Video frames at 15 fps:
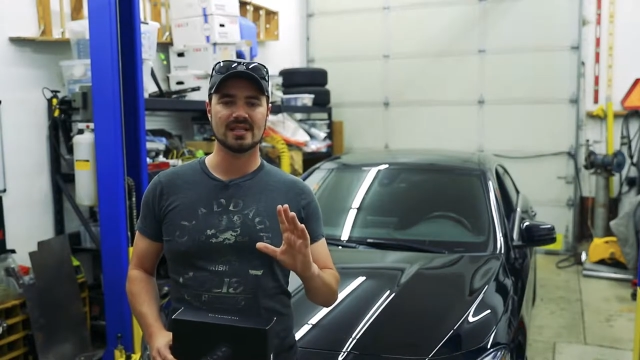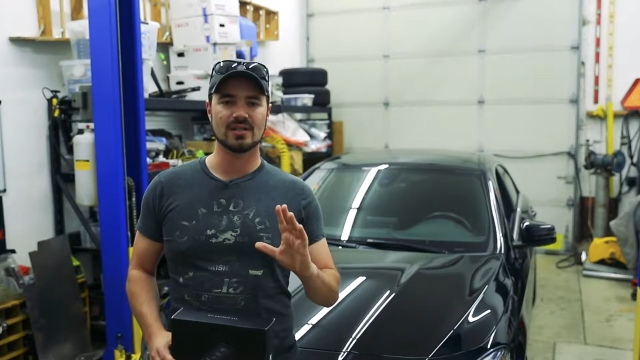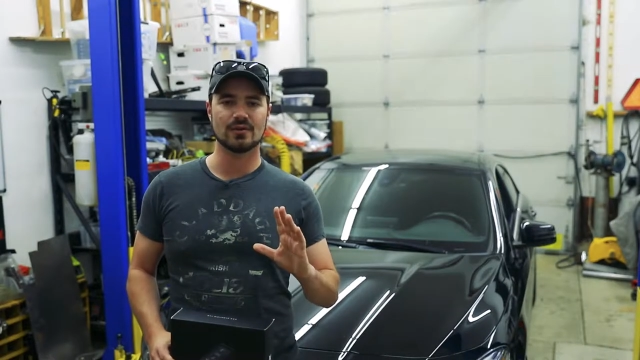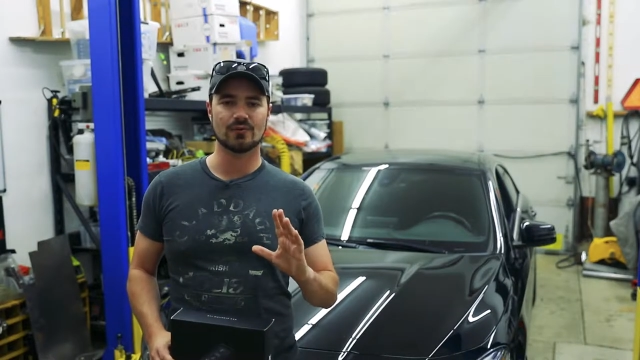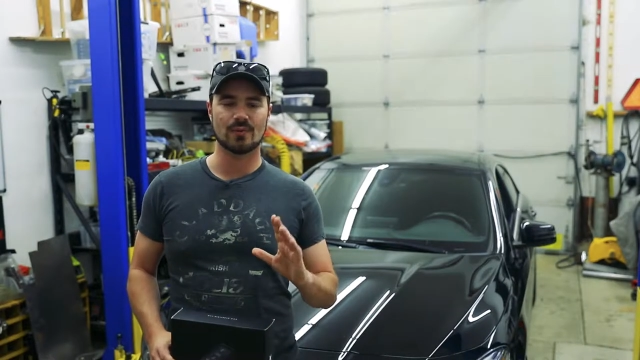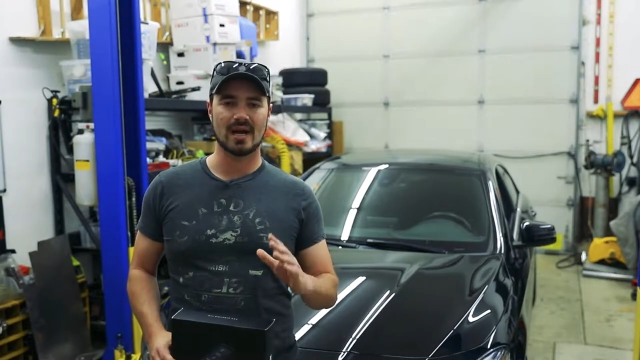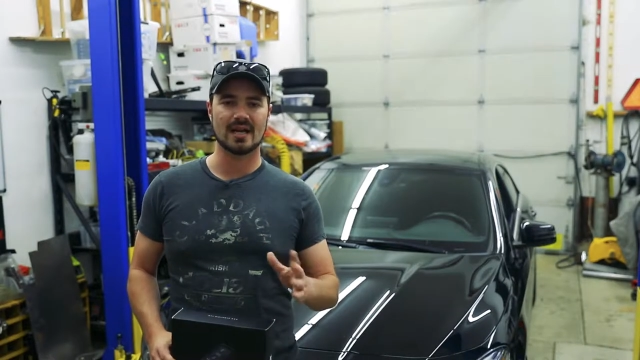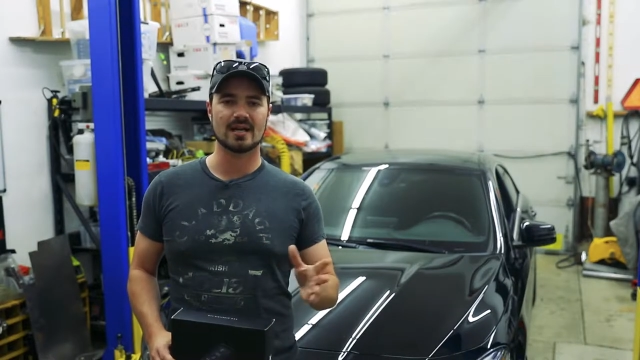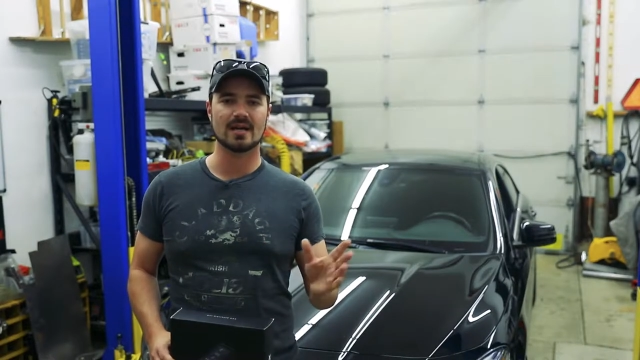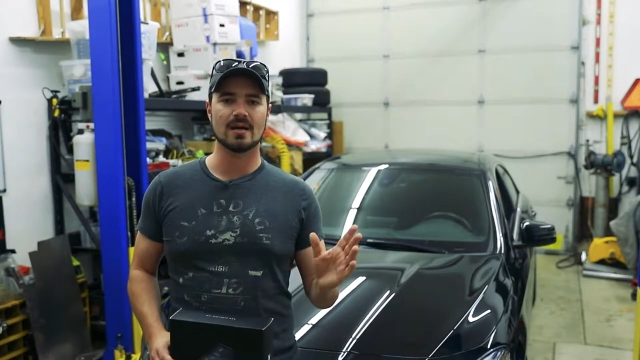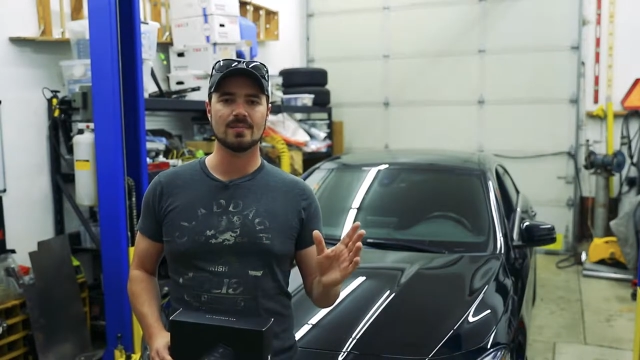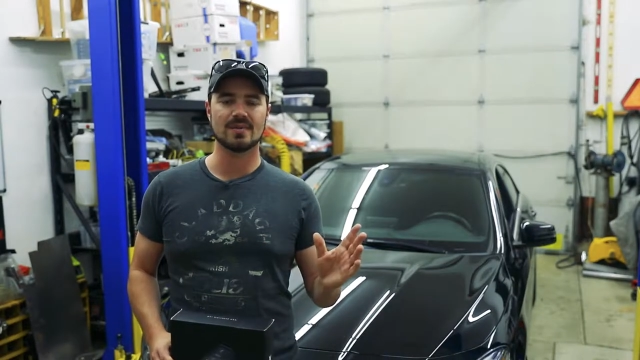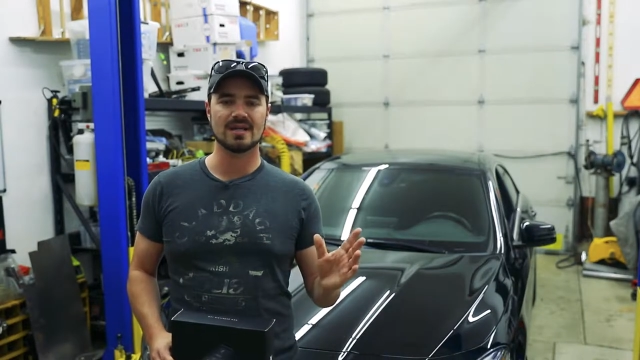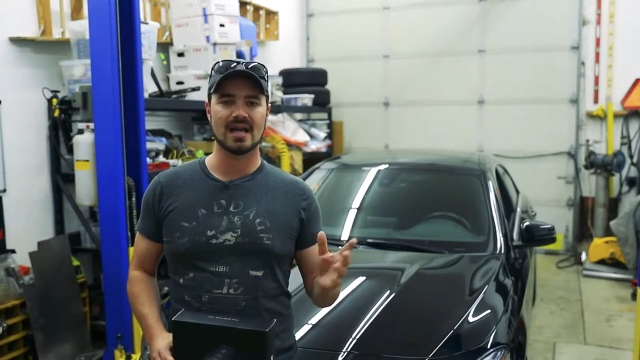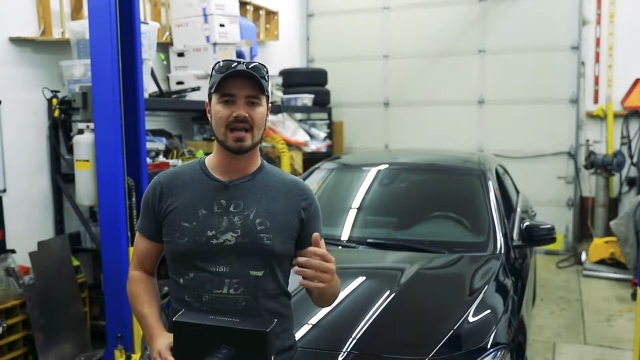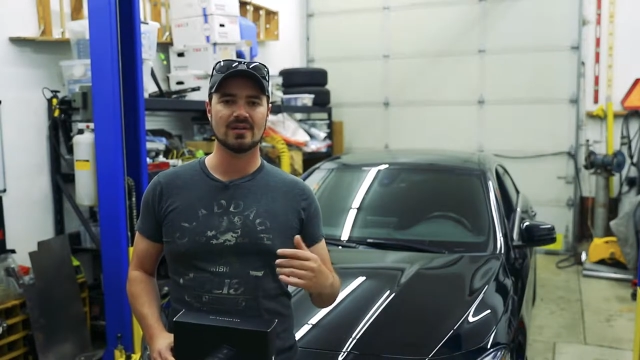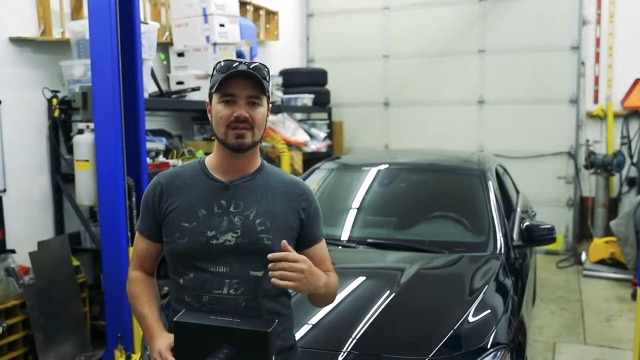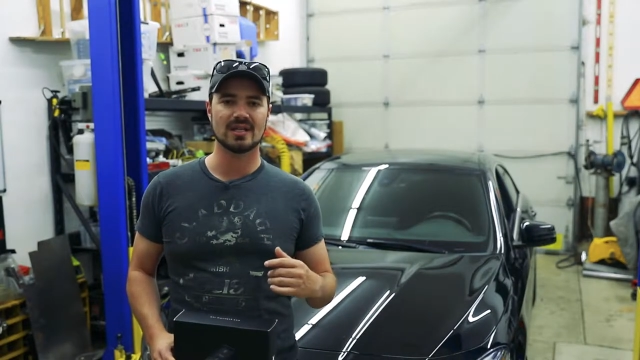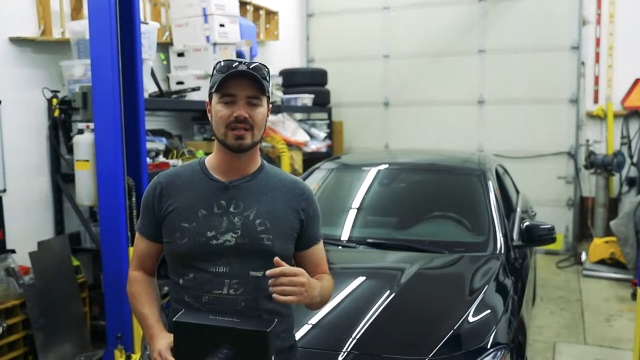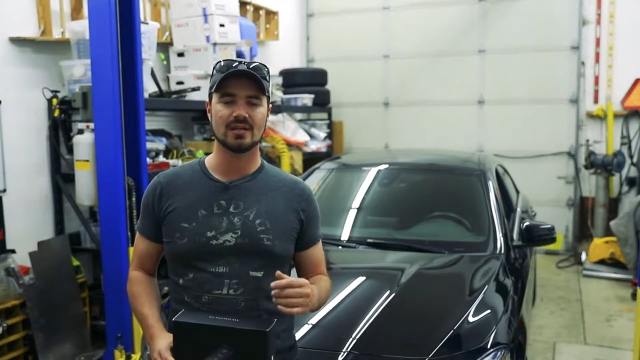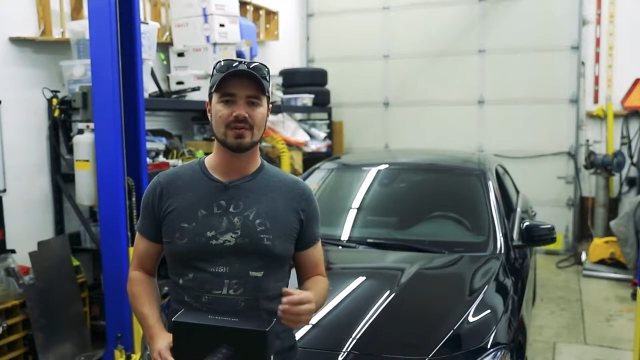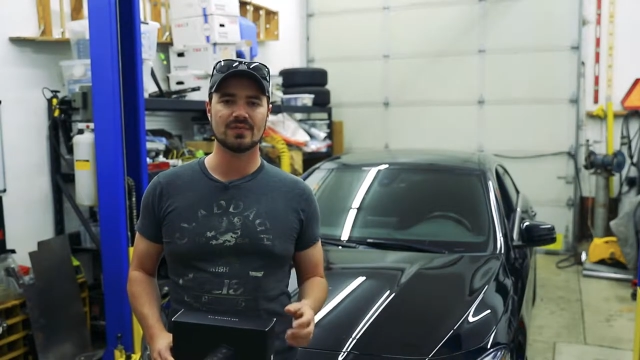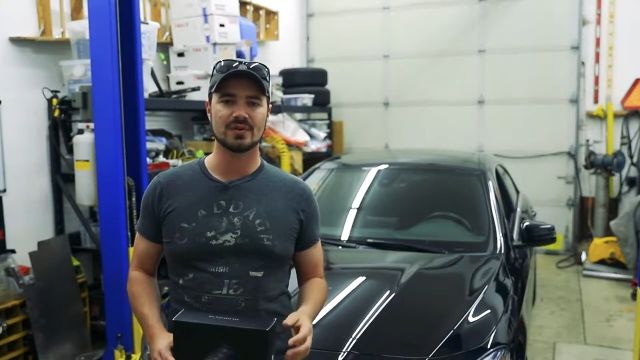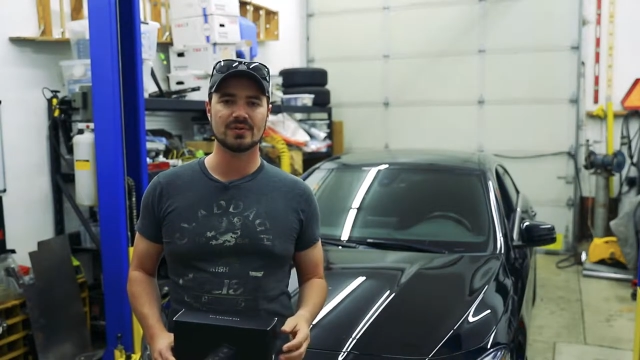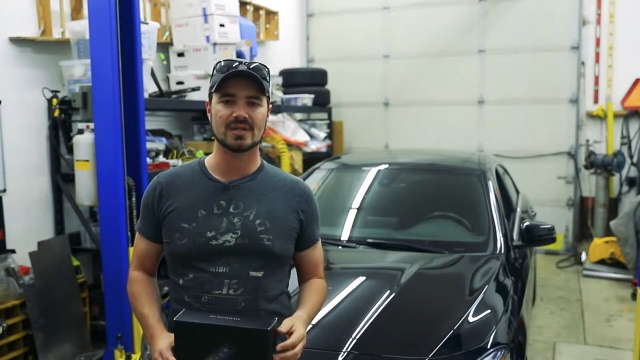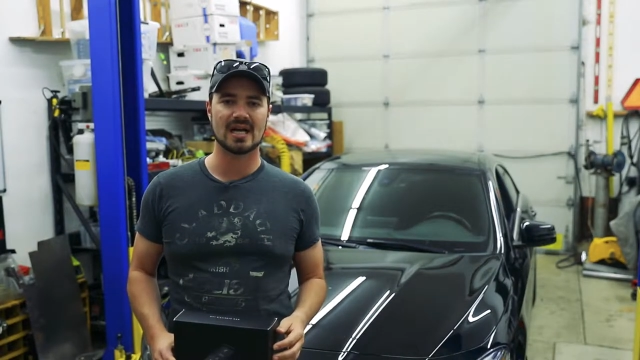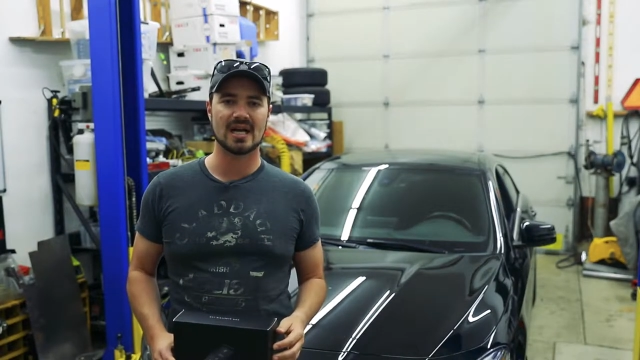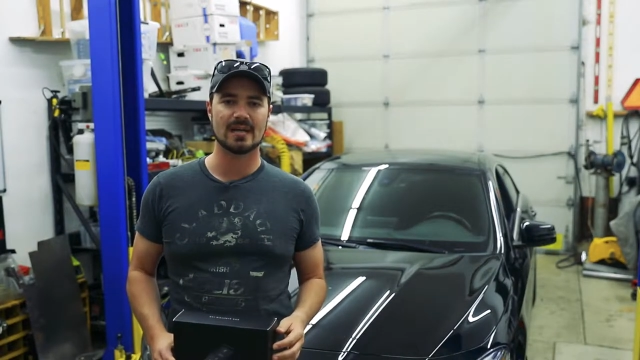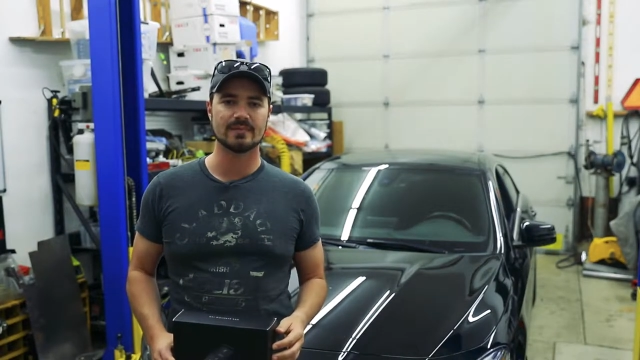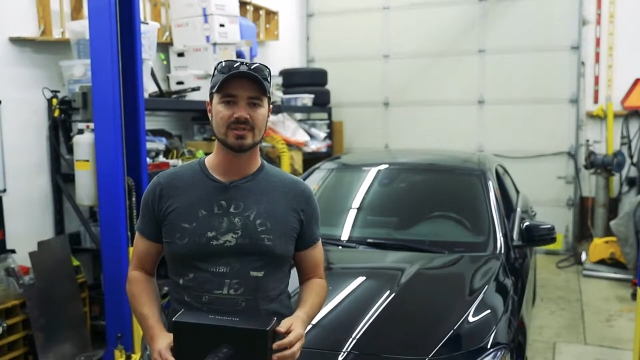and ran it up and down the hill a few
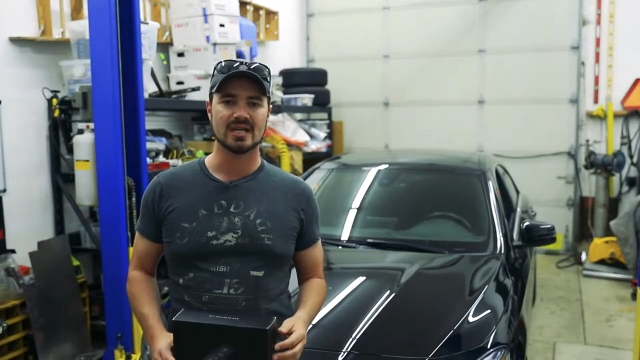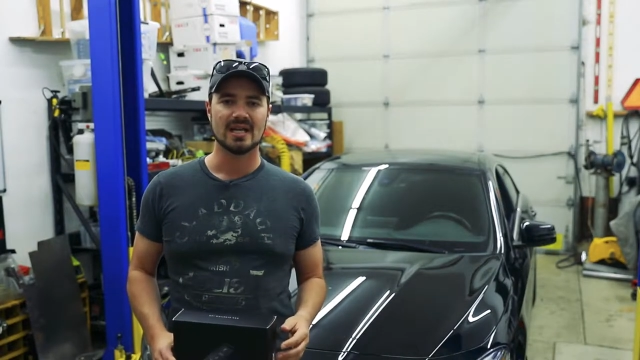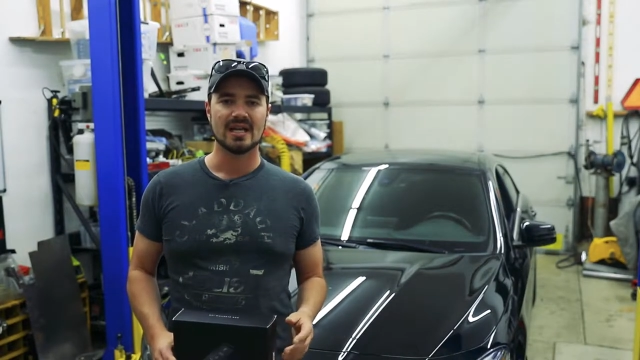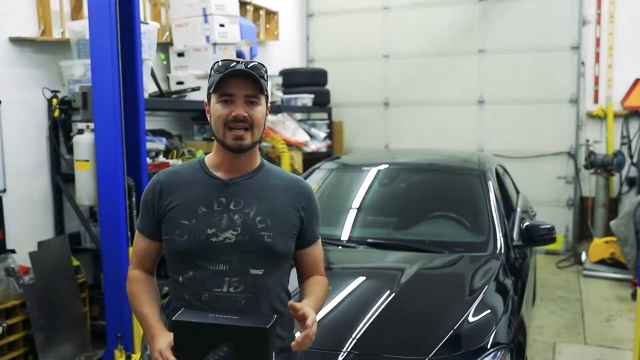times